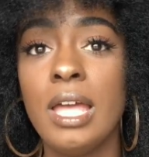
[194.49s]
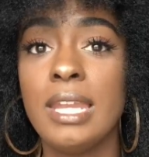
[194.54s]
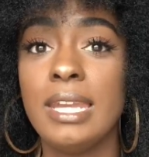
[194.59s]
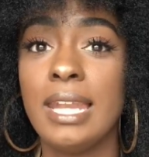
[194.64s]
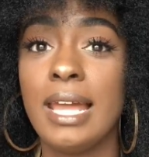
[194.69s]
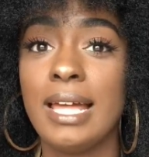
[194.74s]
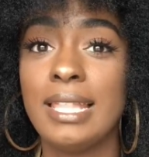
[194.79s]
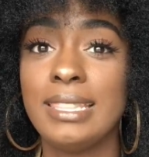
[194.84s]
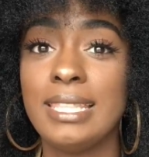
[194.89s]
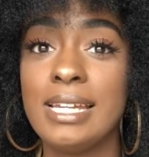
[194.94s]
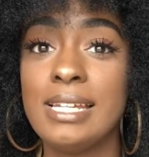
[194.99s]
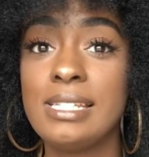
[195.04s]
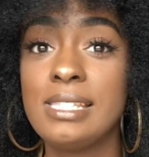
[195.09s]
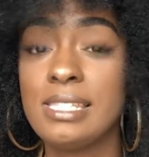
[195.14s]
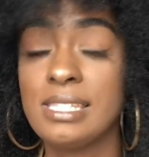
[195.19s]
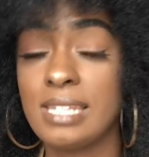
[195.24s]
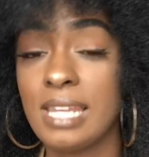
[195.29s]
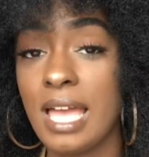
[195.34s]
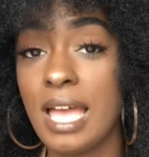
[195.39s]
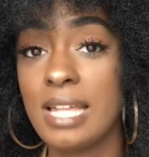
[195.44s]
Now,
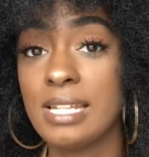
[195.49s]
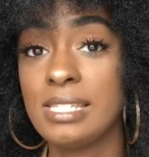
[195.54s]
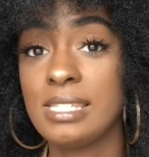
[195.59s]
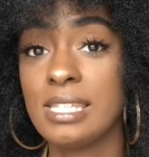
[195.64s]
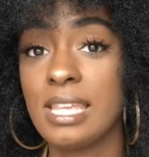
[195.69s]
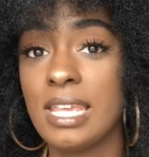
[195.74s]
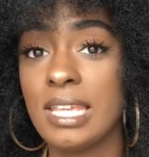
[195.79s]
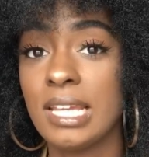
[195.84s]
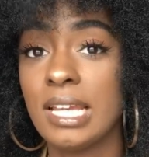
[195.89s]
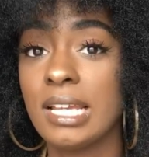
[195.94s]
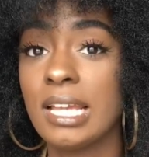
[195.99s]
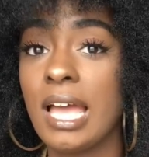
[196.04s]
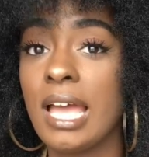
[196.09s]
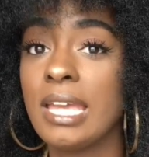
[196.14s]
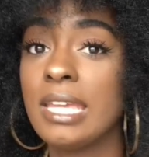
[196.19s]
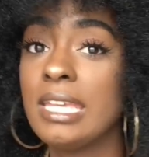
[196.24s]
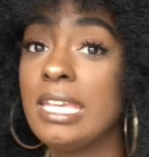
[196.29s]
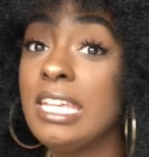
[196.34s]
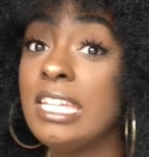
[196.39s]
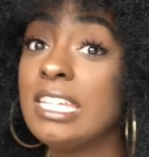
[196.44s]
that's not saying I
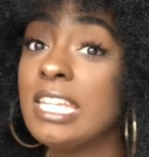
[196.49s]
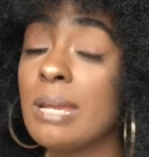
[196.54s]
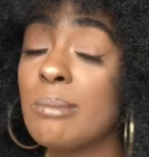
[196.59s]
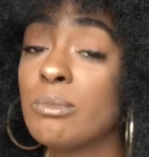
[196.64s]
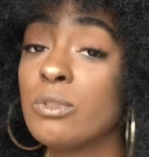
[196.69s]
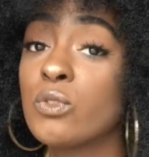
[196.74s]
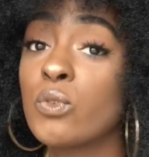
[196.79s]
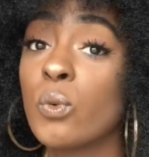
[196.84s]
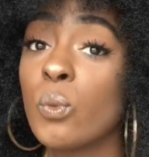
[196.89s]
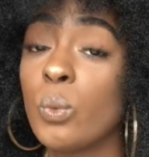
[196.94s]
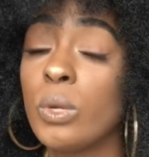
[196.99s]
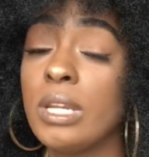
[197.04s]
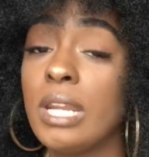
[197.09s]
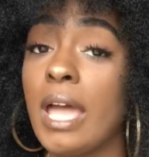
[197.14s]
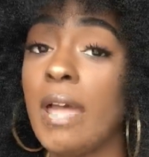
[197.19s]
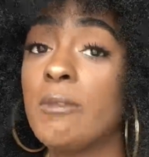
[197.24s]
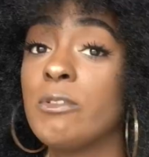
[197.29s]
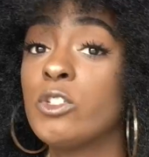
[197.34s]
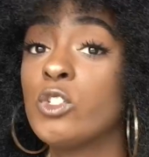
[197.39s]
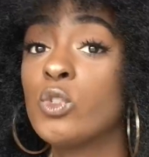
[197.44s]
got heat damage from when
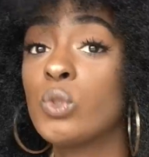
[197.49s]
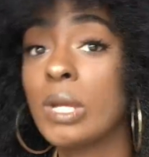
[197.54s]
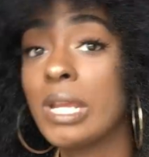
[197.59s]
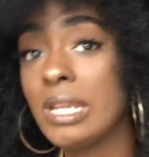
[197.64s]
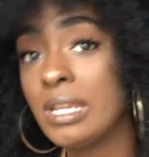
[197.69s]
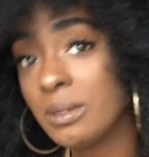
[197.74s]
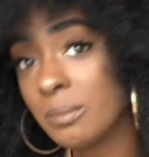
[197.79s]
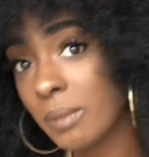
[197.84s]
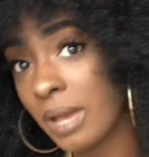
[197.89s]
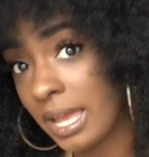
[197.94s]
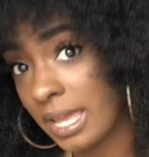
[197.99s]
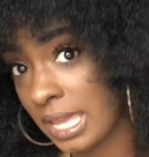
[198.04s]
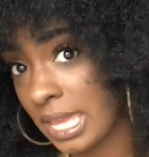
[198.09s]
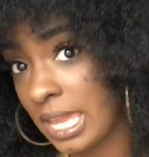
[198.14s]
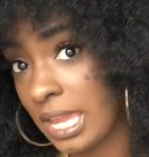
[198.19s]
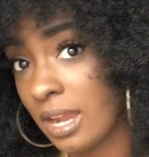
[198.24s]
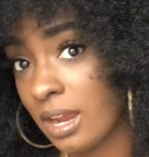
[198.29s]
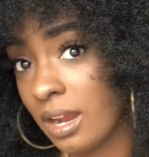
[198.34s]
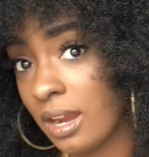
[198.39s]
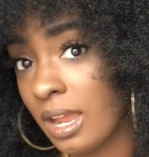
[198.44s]
I straightened my
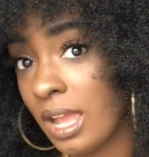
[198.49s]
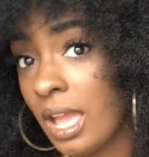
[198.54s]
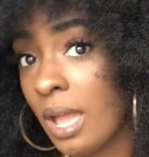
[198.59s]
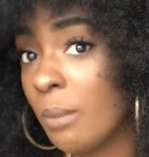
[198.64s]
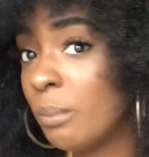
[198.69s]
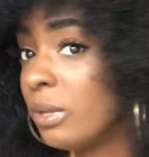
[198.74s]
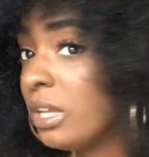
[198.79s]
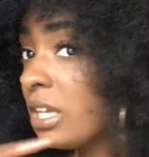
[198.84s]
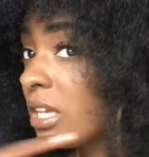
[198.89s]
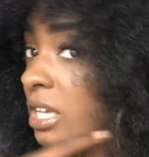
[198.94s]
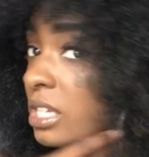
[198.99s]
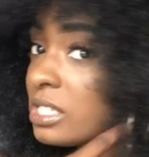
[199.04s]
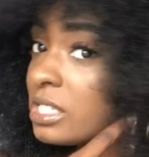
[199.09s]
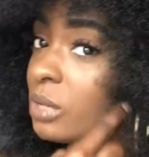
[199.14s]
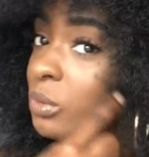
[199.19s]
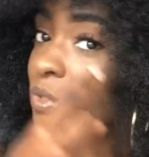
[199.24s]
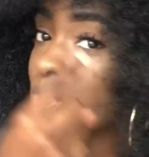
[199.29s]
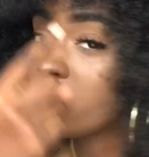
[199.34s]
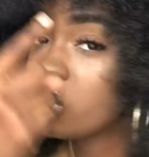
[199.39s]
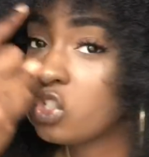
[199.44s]
hair, because
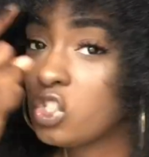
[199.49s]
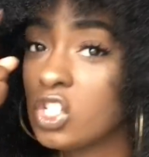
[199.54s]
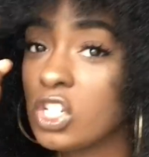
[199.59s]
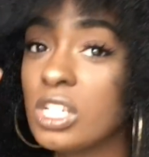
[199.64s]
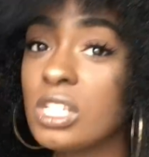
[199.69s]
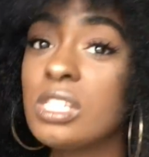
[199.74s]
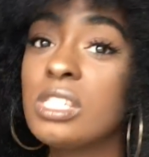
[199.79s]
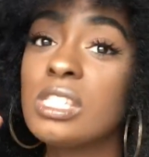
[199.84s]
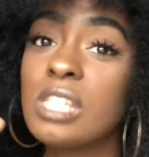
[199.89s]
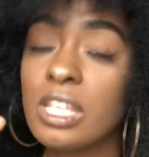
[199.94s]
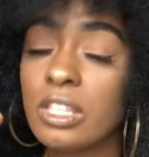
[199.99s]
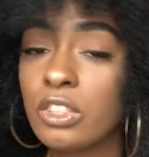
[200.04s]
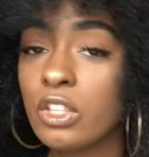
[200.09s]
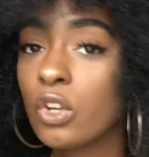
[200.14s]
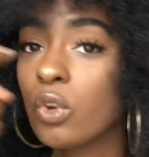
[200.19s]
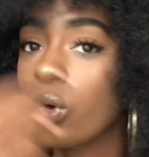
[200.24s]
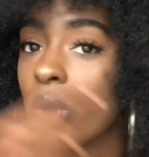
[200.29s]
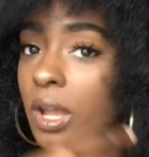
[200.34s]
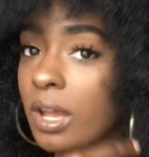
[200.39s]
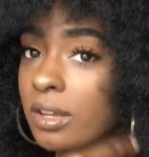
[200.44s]
it was just the
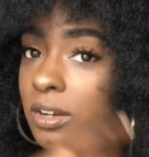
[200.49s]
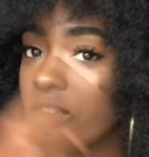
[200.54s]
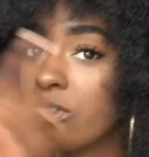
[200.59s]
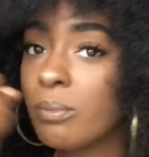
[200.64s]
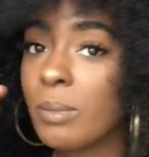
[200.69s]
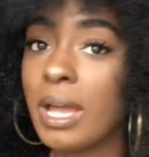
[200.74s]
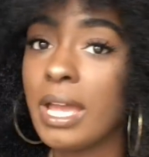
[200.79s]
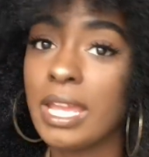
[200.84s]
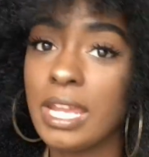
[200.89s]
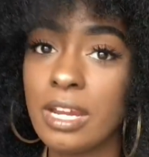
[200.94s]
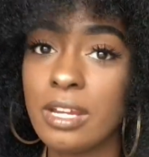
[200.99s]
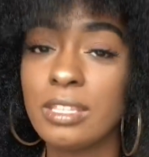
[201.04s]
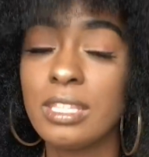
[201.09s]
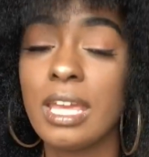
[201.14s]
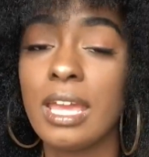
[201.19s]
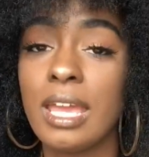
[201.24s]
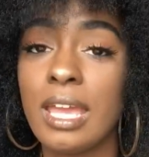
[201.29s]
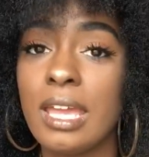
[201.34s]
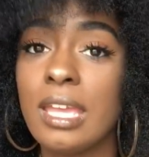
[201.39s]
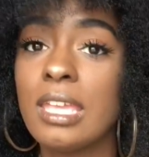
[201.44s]
crown of my hair
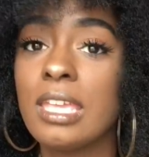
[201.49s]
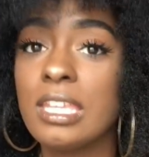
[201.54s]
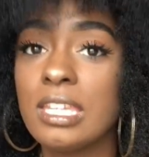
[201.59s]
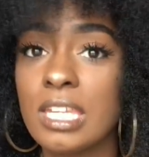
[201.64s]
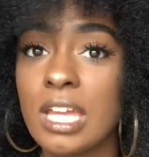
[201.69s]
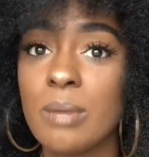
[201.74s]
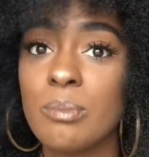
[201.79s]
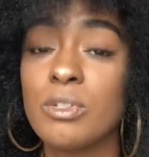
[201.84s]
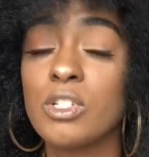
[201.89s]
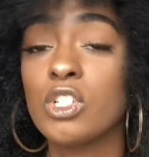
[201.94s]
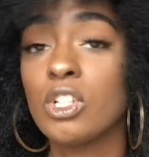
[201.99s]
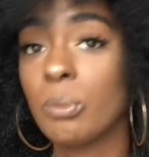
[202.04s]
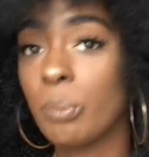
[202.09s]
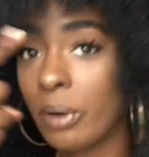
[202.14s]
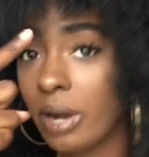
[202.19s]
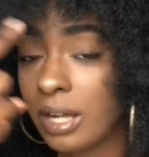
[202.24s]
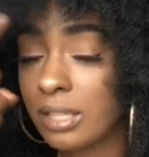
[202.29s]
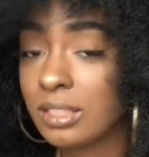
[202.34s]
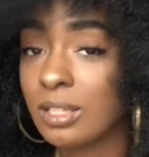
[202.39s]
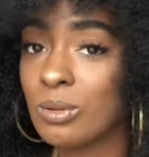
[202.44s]
that had heat damage, the
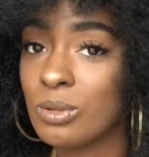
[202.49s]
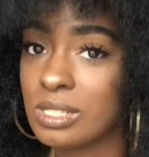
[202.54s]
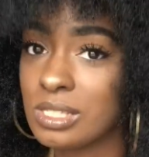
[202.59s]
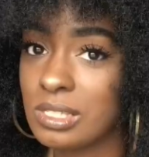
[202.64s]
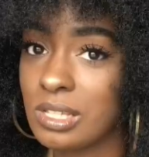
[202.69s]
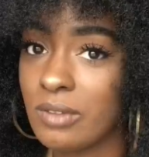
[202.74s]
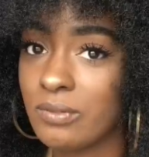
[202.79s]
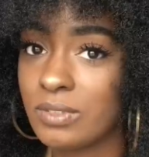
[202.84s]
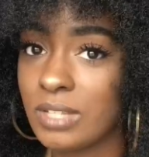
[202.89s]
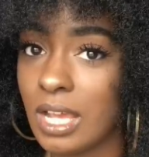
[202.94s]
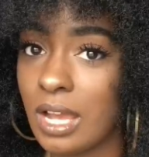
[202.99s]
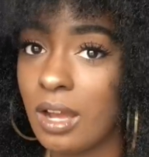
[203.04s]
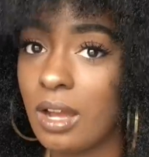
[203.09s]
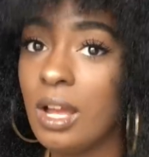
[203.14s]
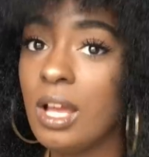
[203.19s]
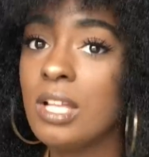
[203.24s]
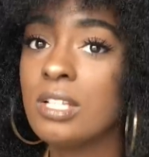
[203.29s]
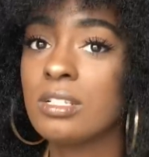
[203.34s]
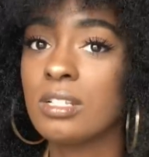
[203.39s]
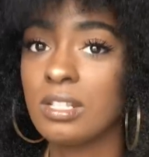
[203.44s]
part that was left out.
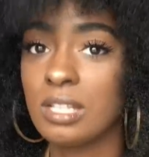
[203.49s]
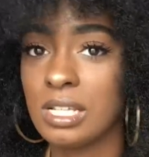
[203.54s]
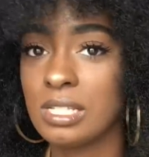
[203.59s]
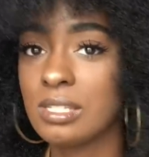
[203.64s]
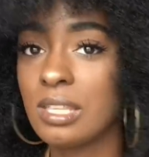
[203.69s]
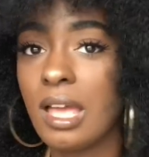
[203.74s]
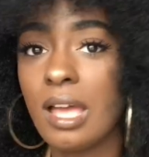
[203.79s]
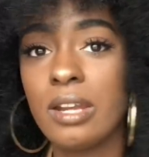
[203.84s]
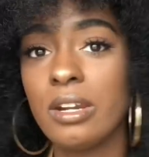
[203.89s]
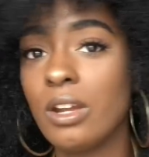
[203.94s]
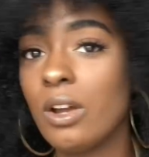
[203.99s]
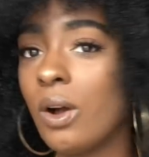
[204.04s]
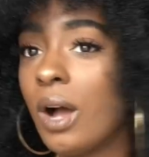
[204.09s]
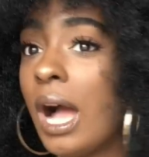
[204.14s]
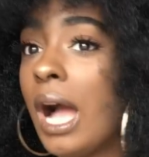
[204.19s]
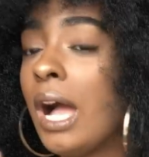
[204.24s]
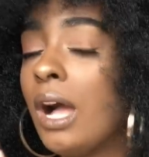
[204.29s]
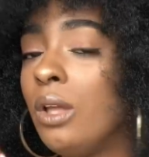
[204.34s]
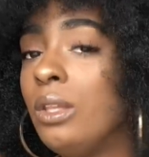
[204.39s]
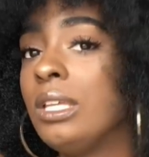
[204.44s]
So that's how I know
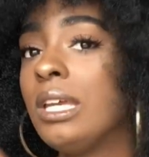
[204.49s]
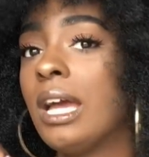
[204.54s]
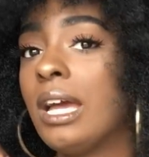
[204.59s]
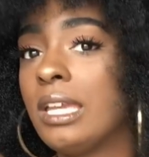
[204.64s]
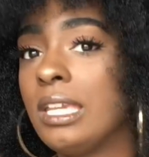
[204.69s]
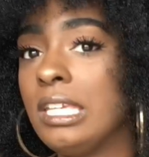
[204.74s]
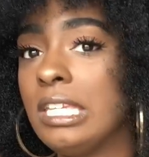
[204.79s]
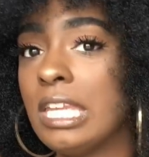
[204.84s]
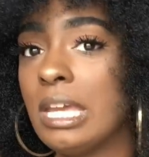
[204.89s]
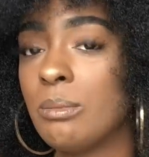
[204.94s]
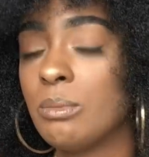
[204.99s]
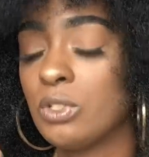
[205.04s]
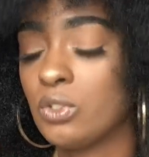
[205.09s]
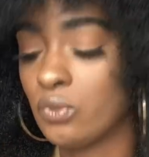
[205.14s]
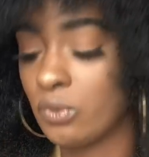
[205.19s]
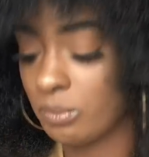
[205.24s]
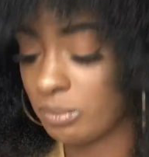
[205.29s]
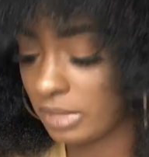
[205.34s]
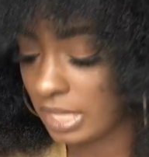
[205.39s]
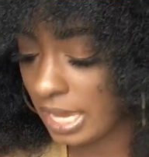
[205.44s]
I only got heat damage
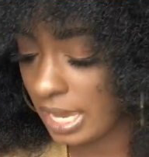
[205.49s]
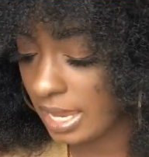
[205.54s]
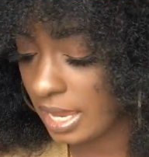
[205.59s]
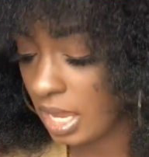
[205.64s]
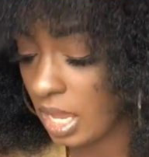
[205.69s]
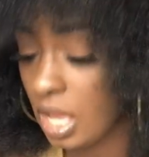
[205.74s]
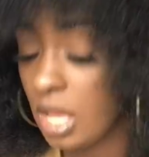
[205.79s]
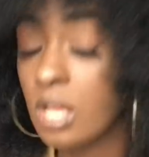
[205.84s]
from that.